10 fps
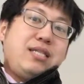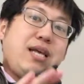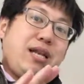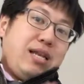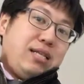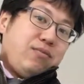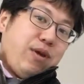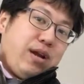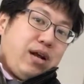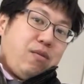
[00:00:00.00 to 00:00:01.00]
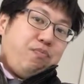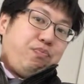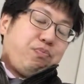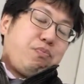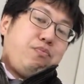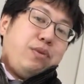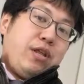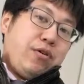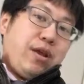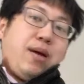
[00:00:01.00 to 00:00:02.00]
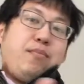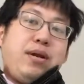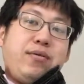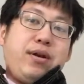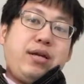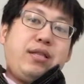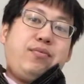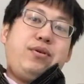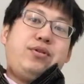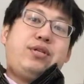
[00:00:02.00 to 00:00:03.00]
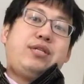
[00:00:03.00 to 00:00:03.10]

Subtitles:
they're rich right now, millionaire, rich.